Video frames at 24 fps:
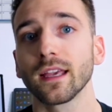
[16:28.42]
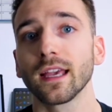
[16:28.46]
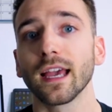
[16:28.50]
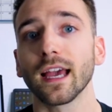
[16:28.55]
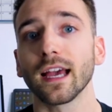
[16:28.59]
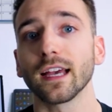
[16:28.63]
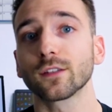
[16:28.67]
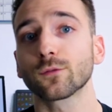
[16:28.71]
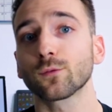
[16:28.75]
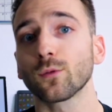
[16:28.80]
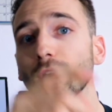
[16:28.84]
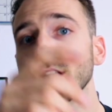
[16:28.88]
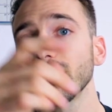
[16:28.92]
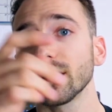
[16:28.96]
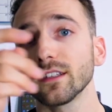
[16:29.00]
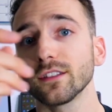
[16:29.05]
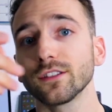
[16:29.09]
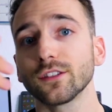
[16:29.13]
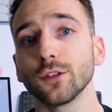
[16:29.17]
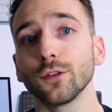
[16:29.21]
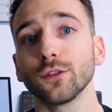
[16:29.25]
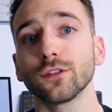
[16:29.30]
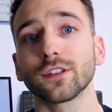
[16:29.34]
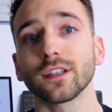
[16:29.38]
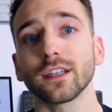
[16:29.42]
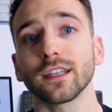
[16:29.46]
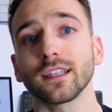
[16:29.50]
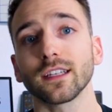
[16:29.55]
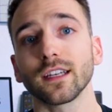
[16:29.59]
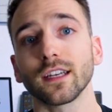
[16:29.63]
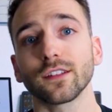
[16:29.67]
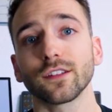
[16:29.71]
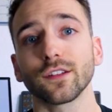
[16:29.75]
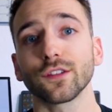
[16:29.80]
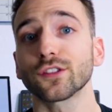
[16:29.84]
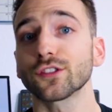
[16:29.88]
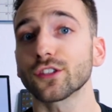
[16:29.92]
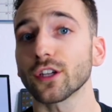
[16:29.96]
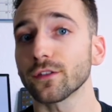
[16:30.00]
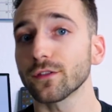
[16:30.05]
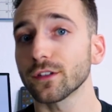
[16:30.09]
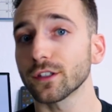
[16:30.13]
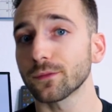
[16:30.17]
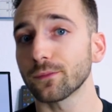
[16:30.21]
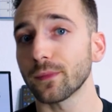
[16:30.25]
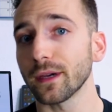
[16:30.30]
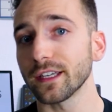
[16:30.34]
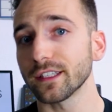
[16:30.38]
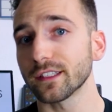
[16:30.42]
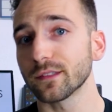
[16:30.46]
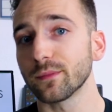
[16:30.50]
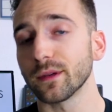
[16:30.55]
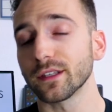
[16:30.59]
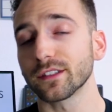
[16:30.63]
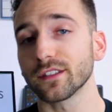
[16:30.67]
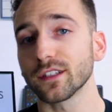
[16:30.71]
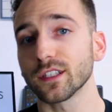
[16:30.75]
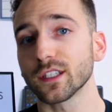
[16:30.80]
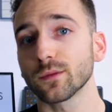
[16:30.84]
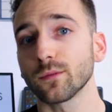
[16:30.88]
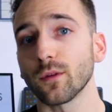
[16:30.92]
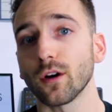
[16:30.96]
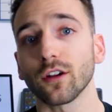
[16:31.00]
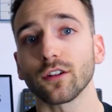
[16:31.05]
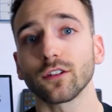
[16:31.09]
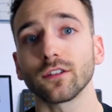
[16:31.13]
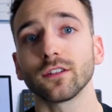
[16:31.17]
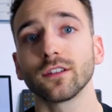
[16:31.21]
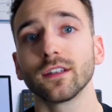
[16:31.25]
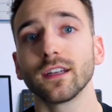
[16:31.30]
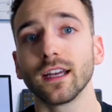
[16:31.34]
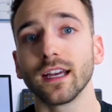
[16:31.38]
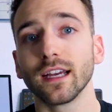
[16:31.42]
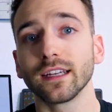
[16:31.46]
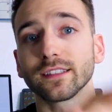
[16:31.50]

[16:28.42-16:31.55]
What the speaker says: as well as using the service-based business model